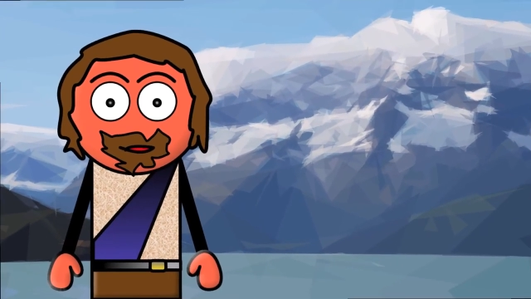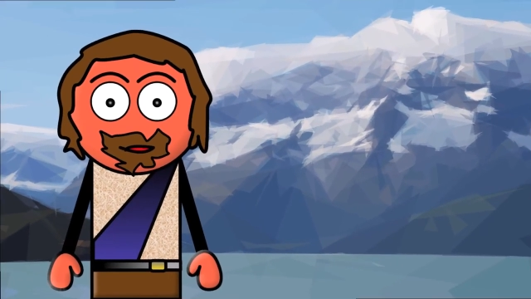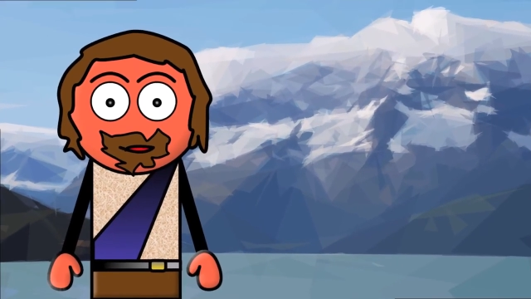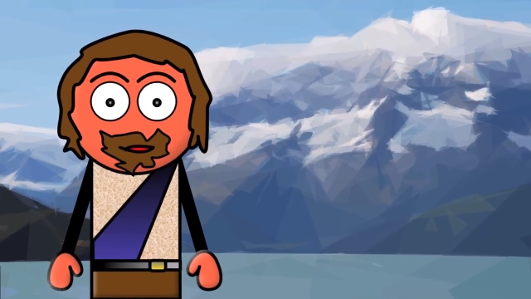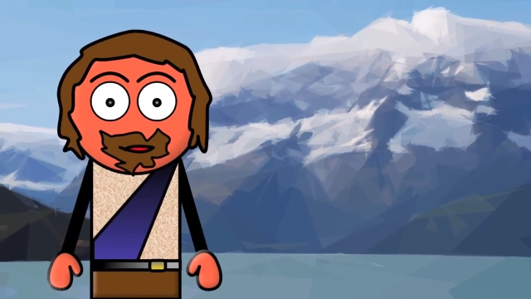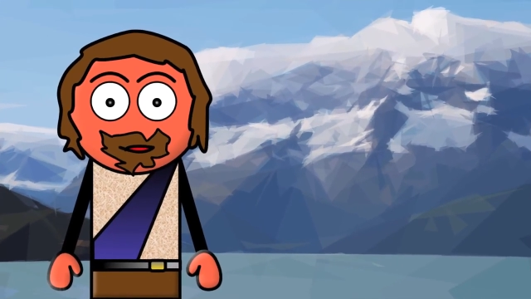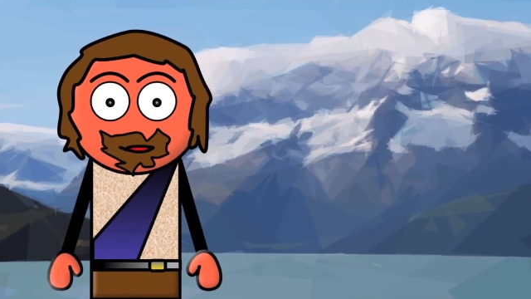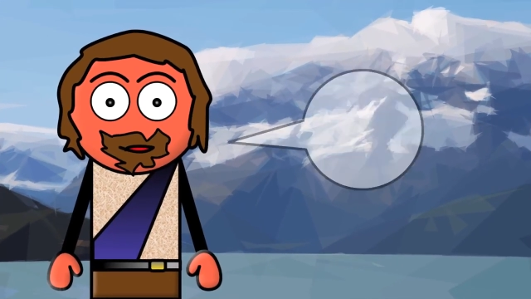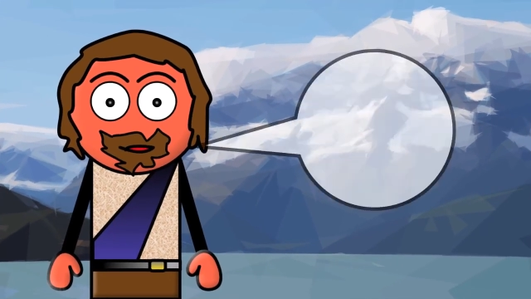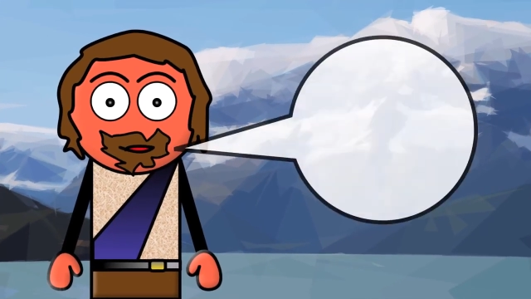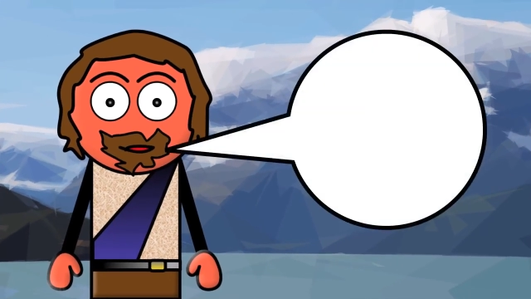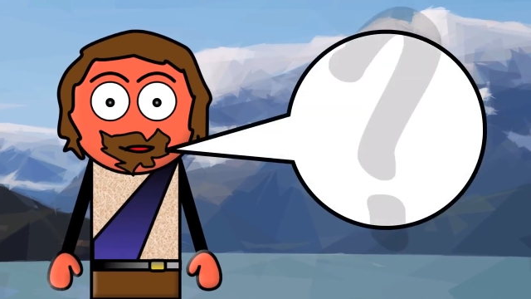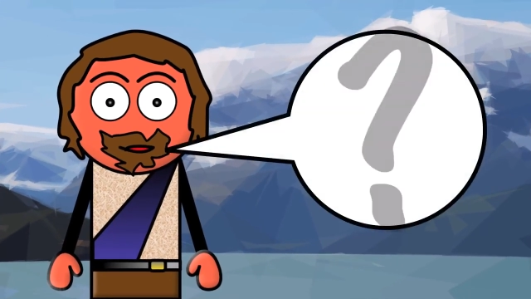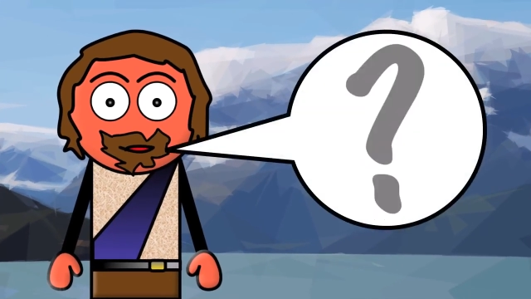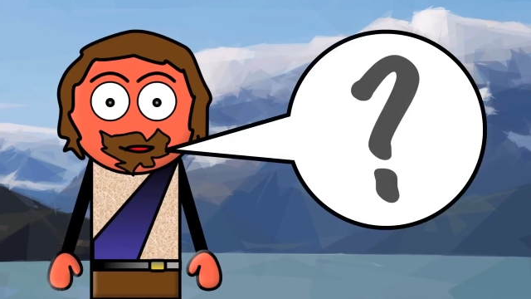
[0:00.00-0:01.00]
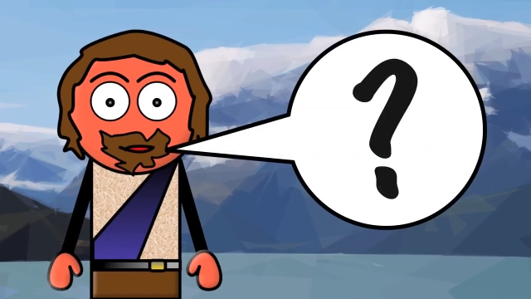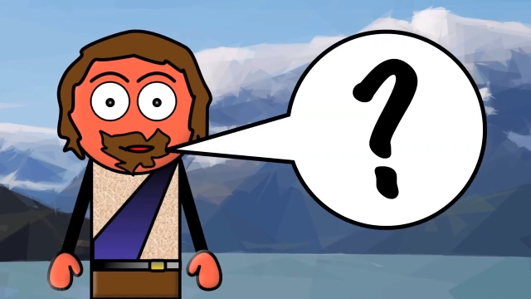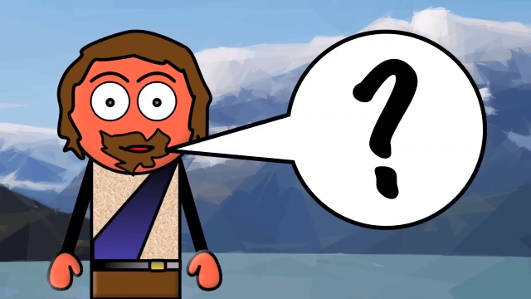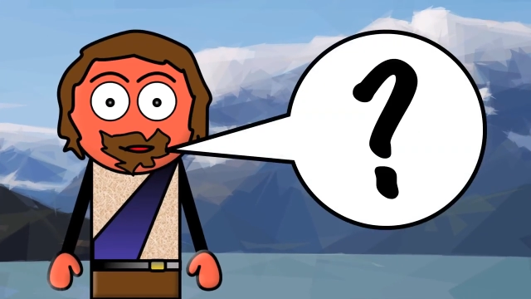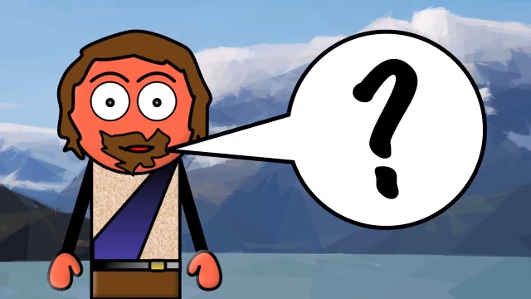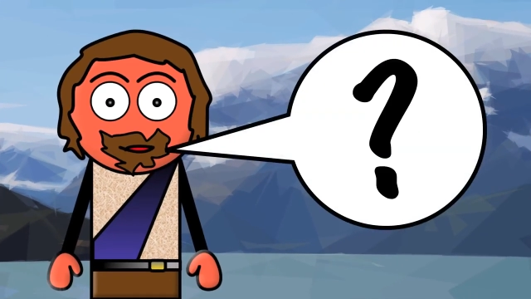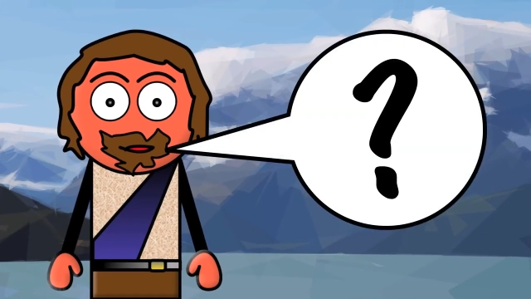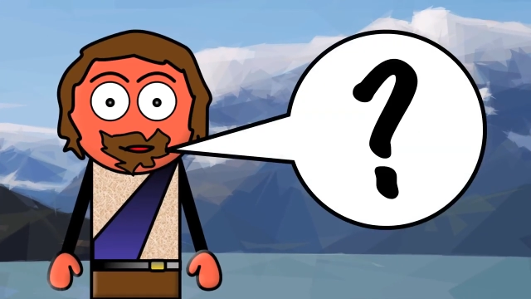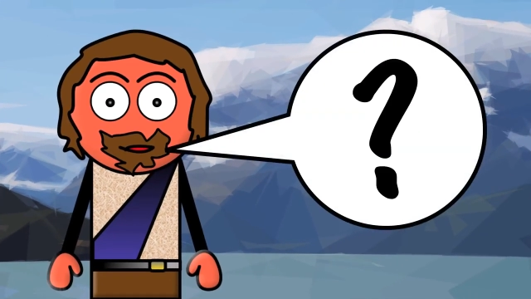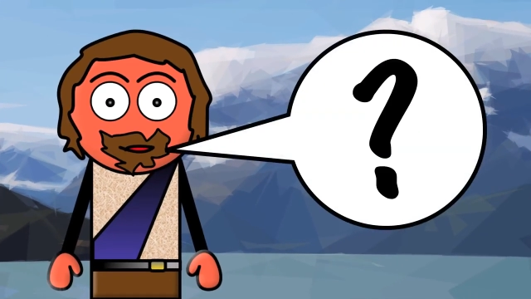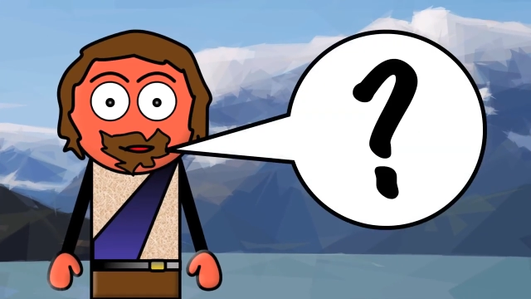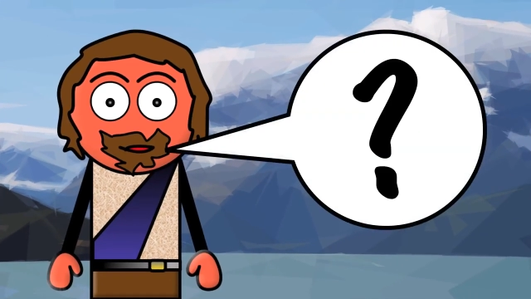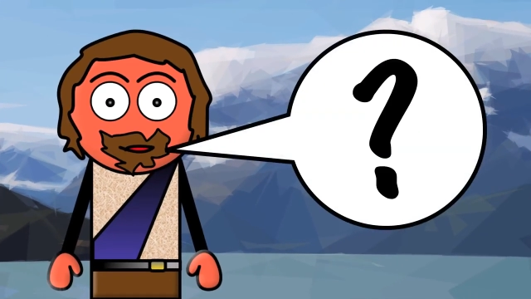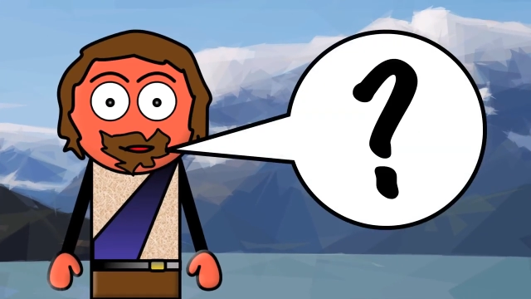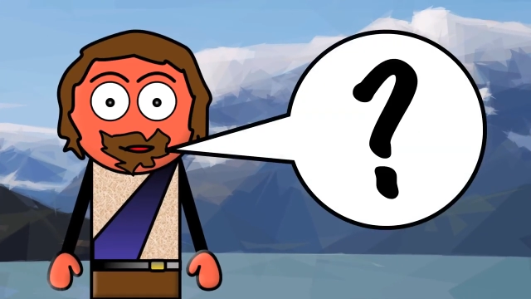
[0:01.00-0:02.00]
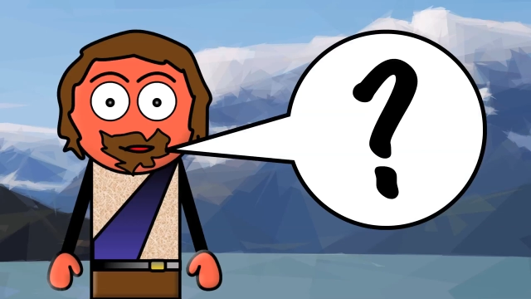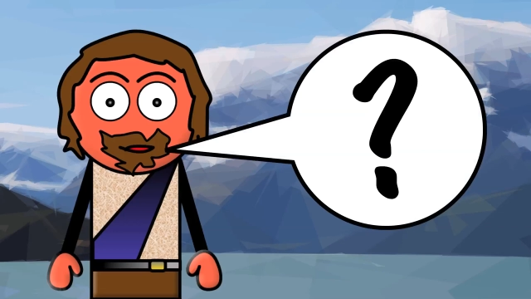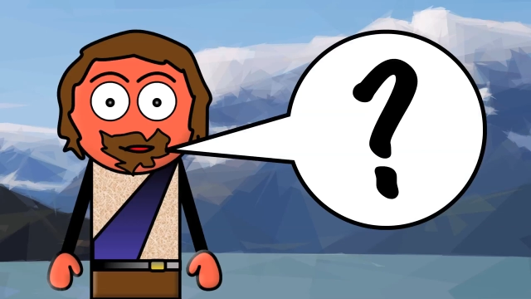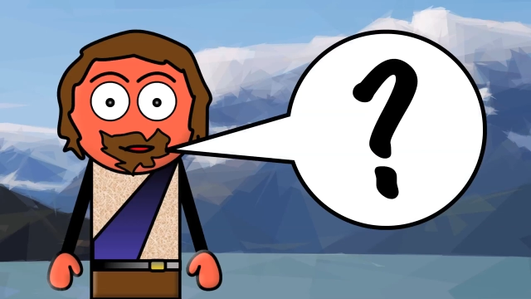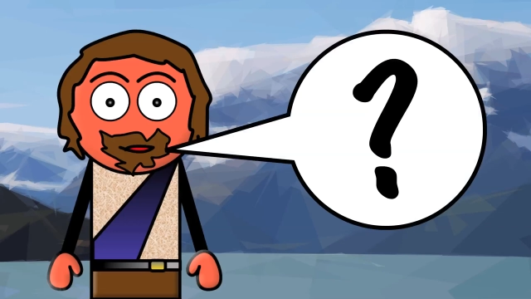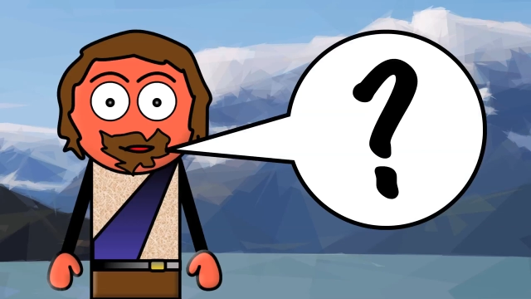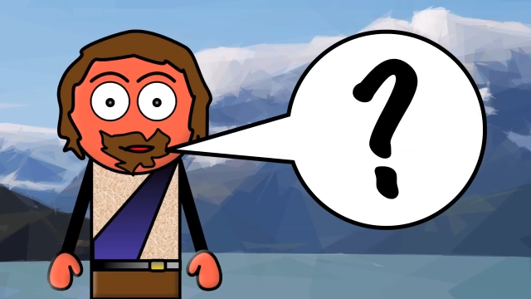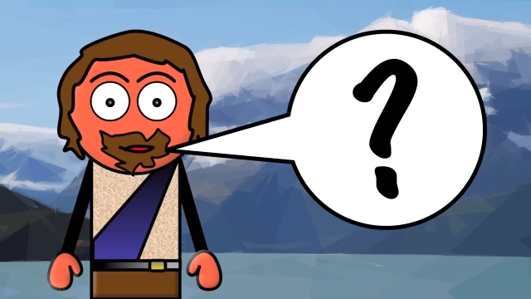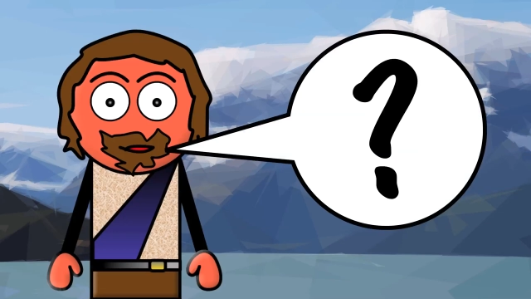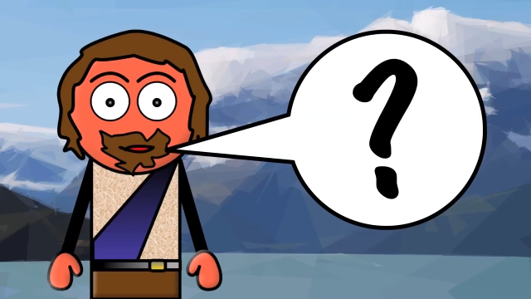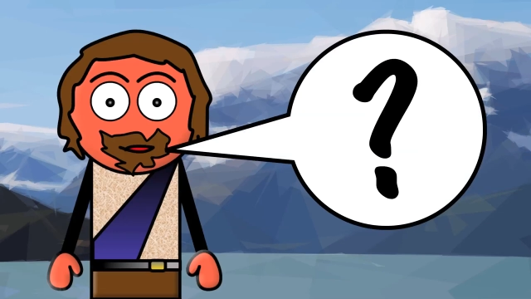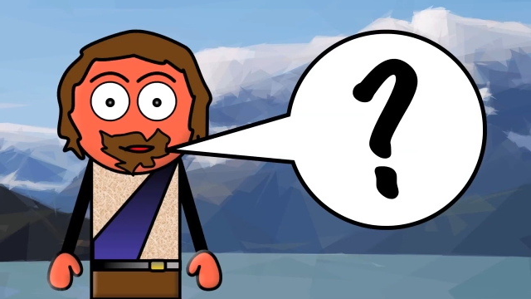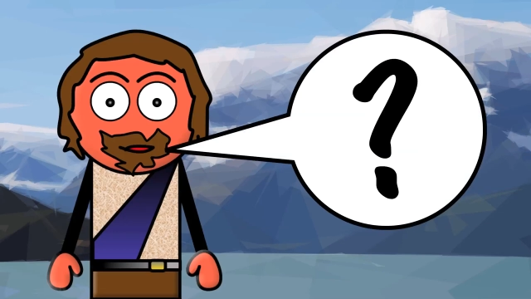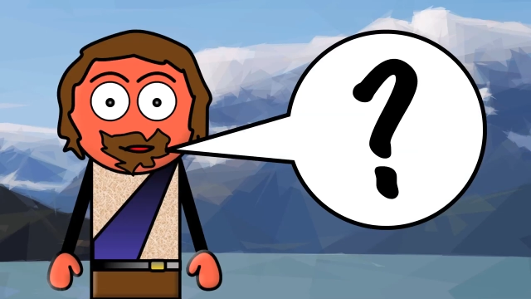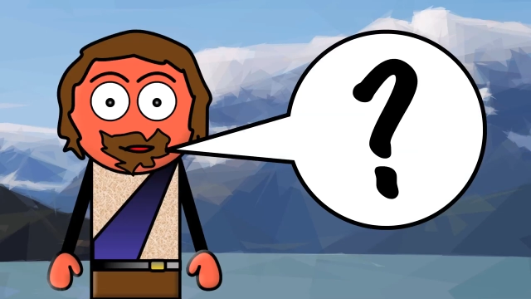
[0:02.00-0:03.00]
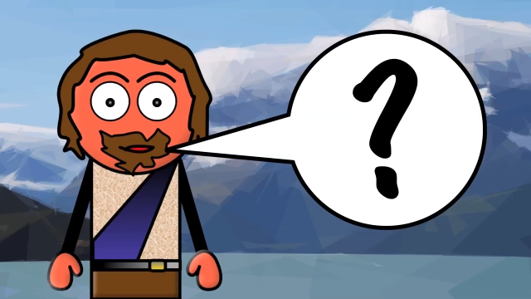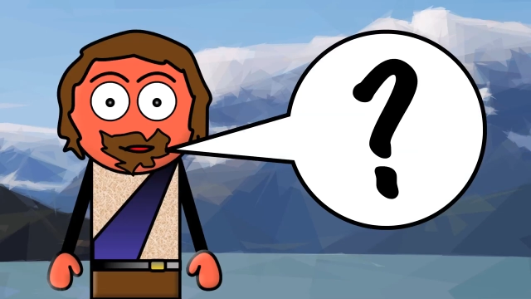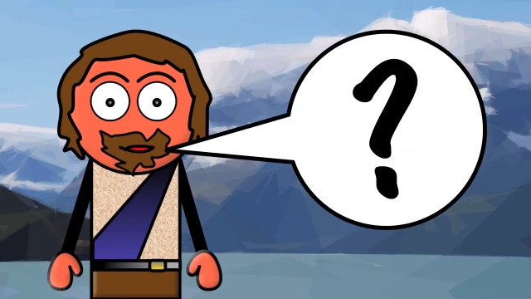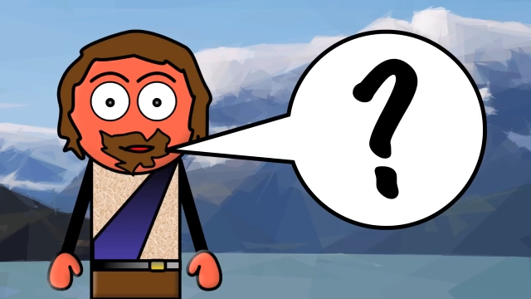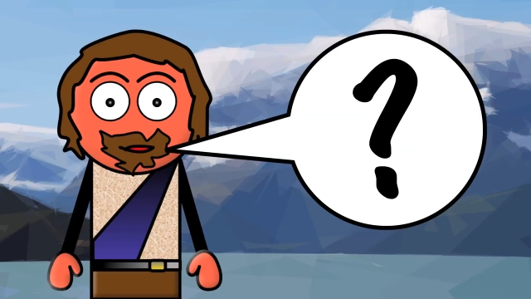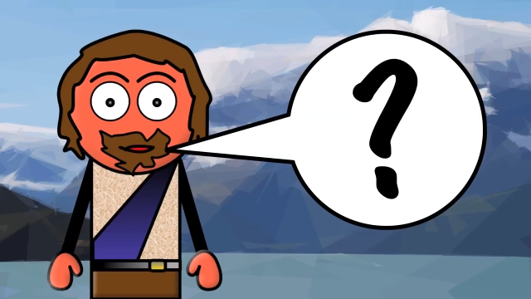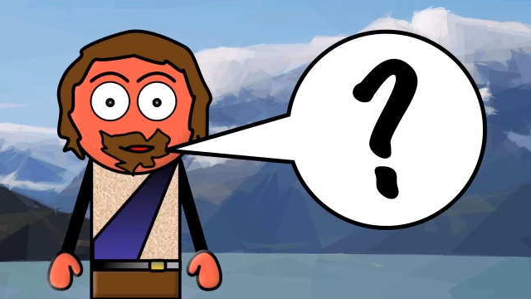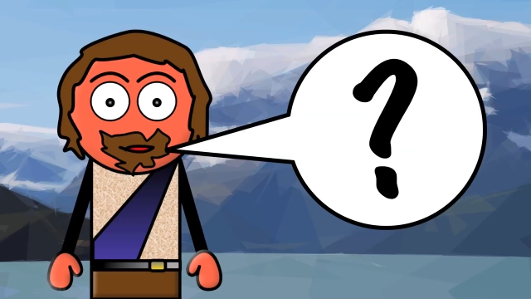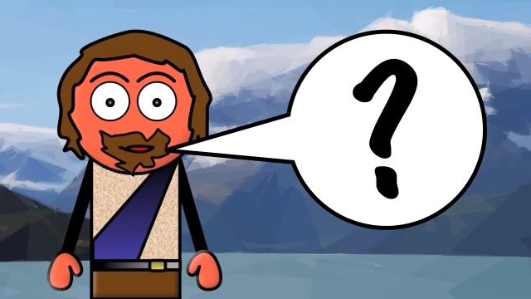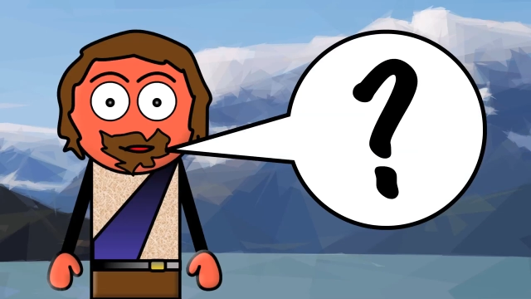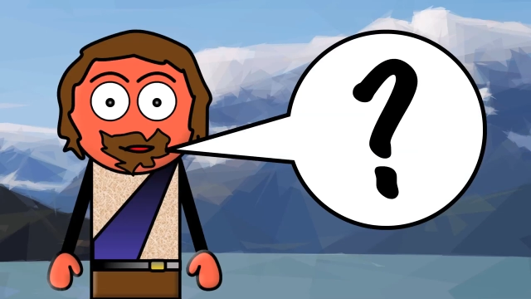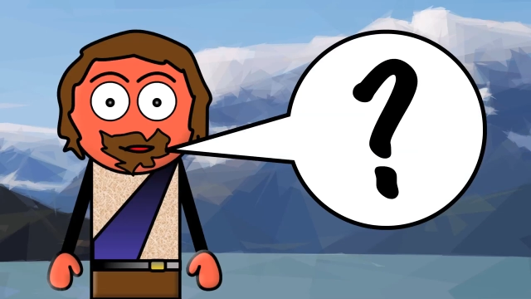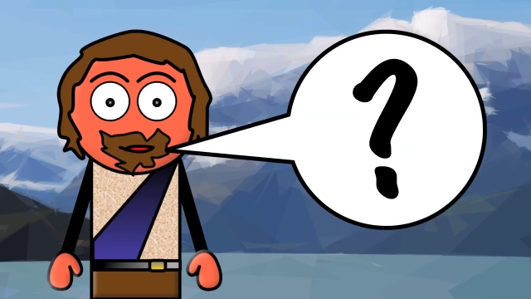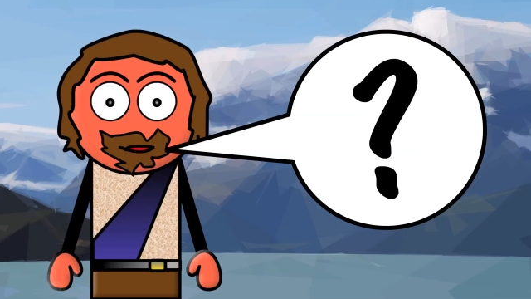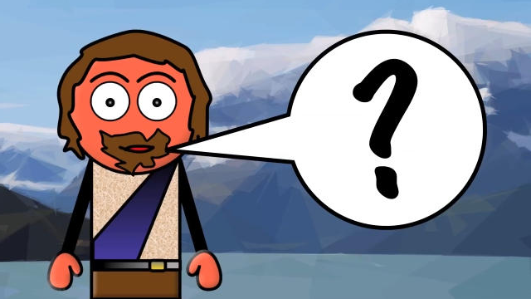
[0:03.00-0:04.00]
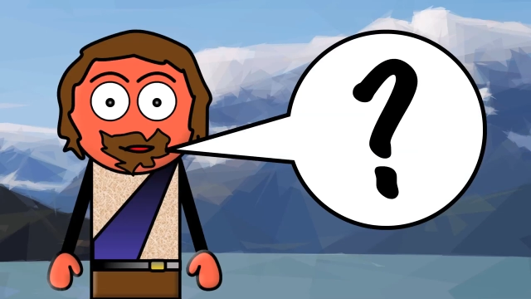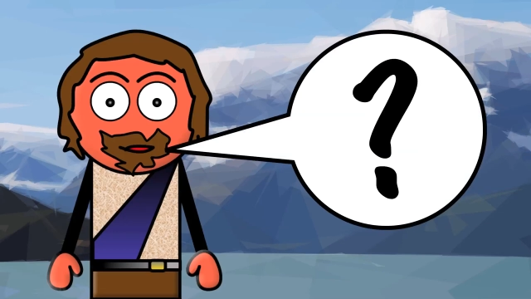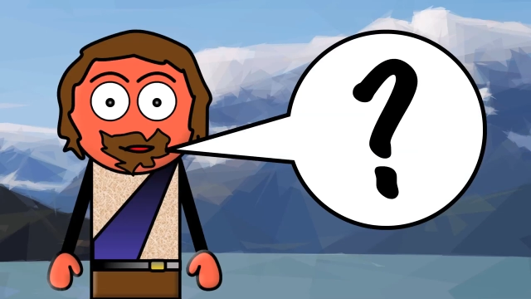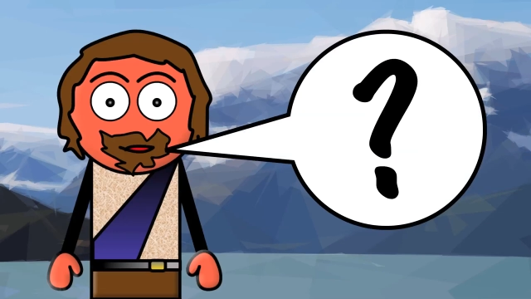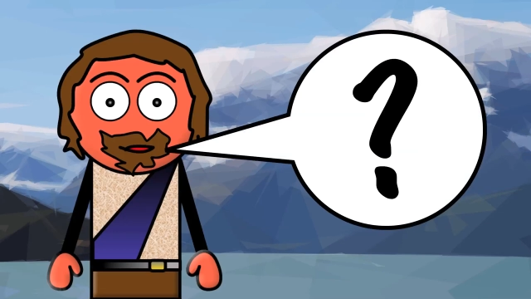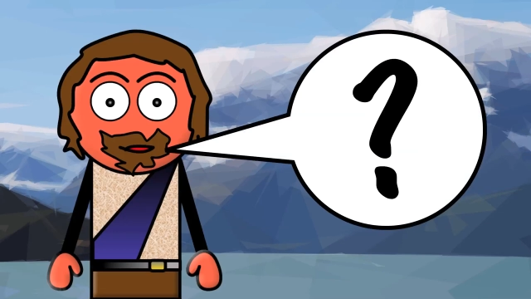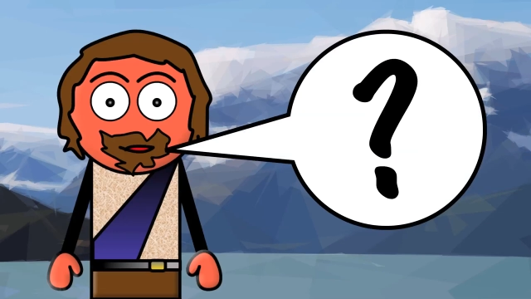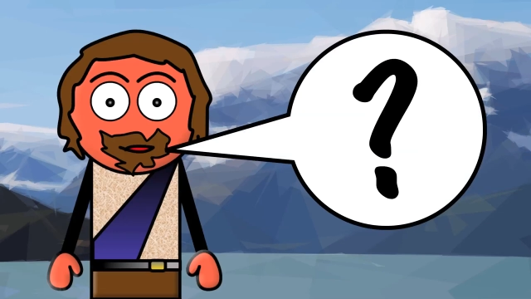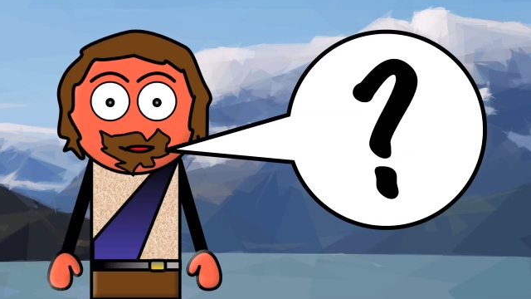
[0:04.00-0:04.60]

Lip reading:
Nobody's mouth can be seen.